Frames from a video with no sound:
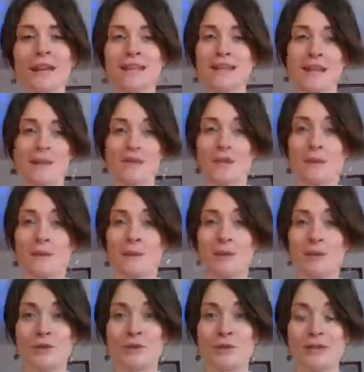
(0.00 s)
It's actually about
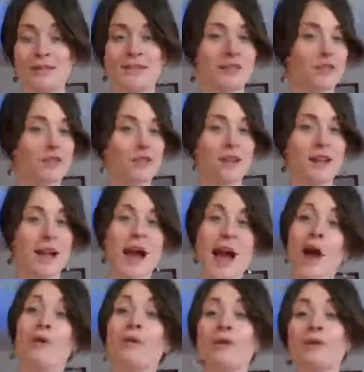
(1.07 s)
to transition
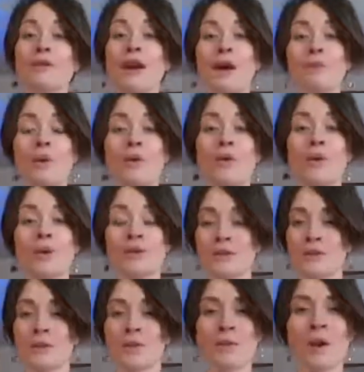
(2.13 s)
out of Capricorn.
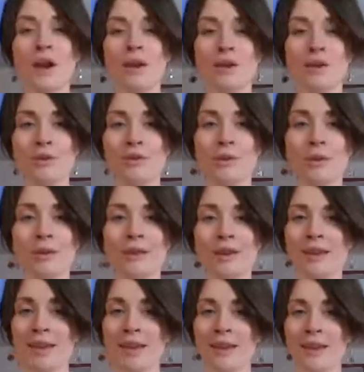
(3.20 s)
So why are you
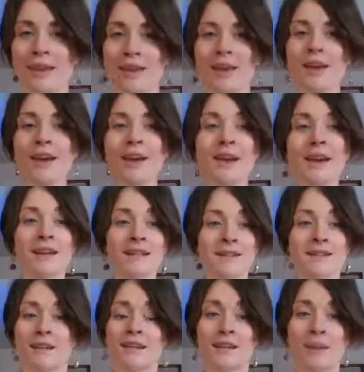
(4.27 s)
doing a
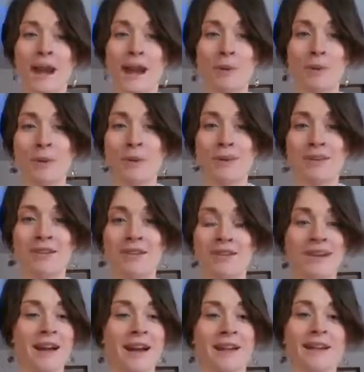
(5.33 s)
sun in Capricorn
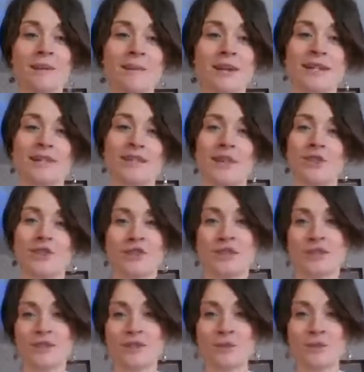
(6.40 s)
guided
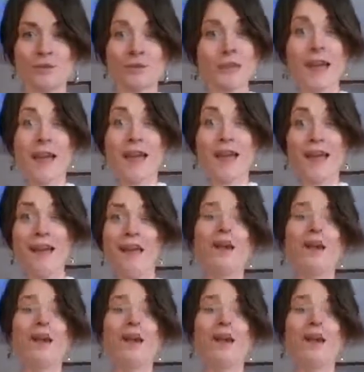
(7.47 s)
meditation today?